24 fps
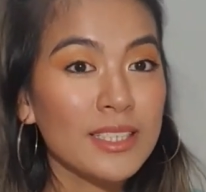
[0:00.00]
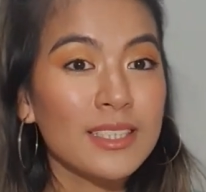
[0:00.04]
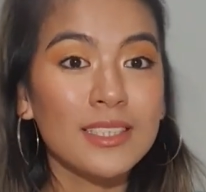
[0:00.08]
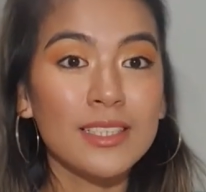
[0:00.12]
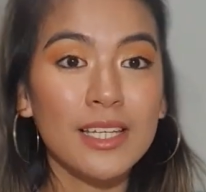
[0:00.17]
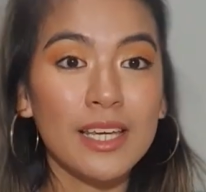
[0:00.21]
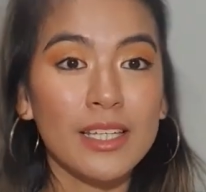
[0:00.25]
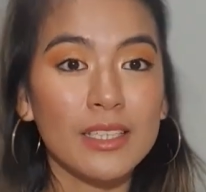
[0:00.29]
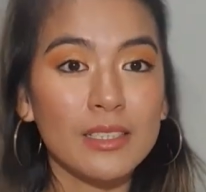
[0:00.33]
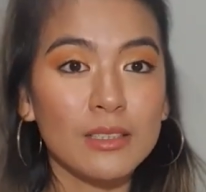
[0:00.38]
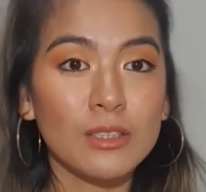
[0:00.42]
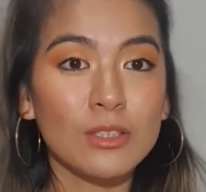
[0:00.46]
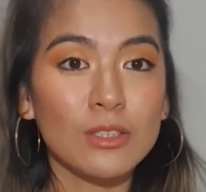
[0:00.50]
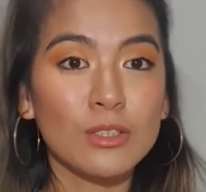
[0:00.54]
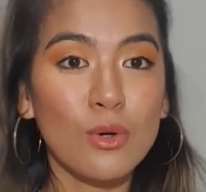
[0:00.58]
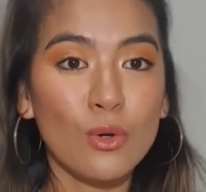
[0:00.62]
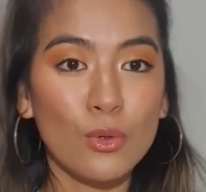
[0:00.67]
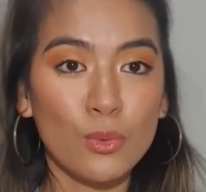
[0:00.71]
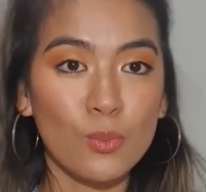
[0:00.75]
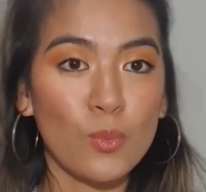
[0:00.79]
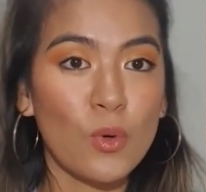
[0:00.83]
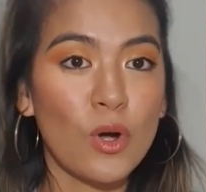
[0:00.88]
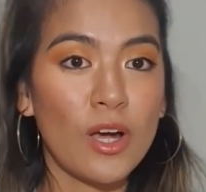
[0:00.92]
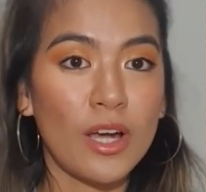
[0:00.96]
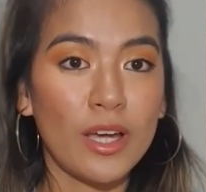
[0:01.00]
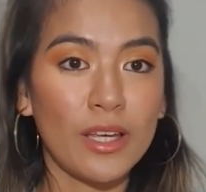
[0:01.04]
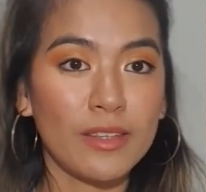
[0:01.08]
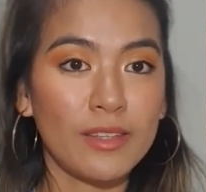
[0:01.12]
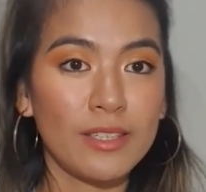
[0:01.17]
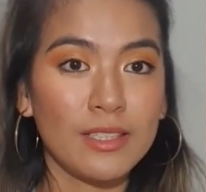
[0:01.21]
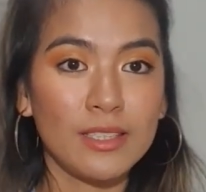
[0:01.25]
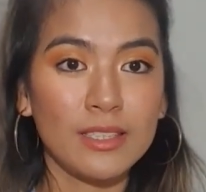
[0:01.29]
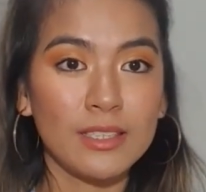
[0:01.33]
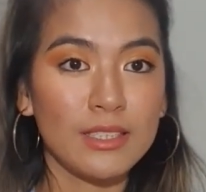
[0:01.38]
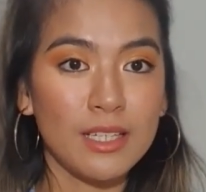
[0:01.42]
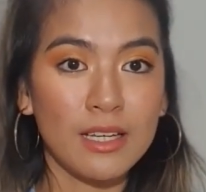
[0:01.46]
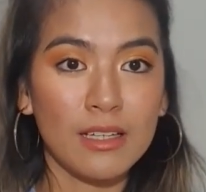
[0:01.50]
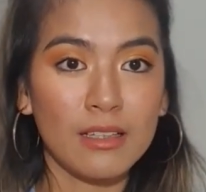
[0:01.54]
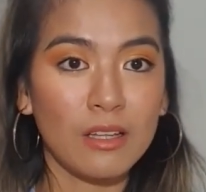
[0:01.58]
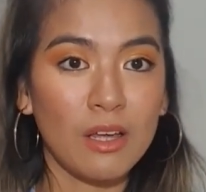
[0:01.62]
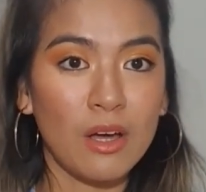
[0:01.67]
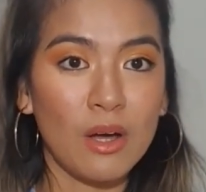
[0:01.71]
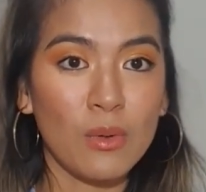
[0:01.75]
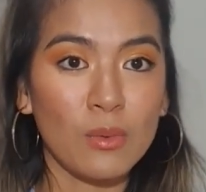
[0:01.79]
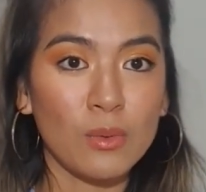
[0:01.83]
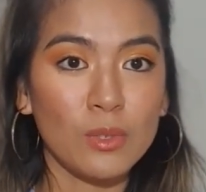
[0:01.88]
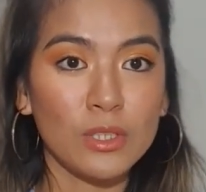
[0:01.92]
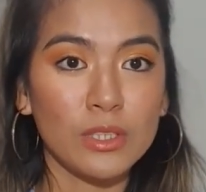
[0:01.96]
sense on why this
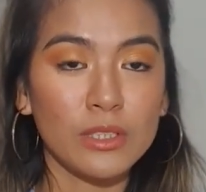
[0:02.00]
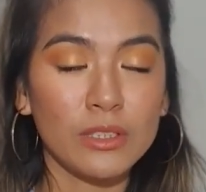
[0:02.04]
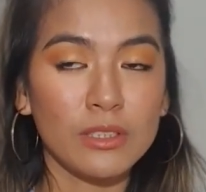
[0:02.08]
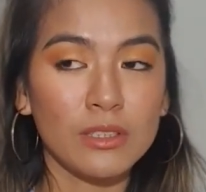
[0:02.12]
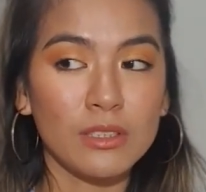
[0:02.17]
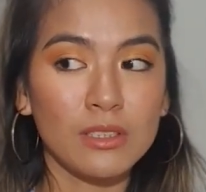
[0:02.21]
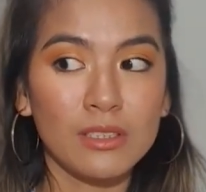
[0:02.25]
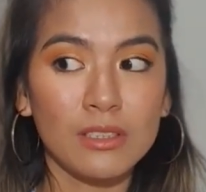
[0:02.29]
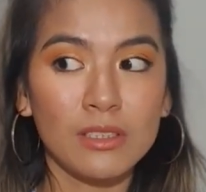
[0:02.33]
seller was